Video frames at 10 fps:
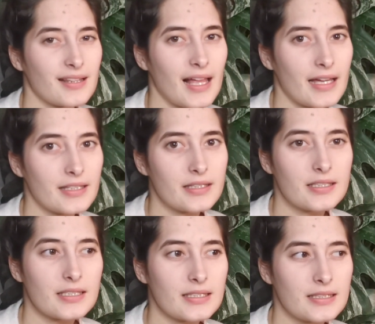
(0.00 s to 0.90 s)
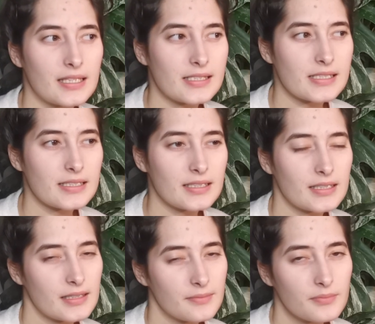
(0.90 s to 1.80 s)
Light doesn't,
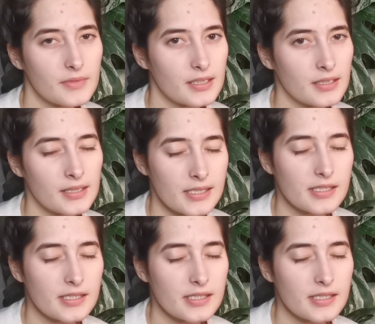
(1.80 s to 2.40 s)
they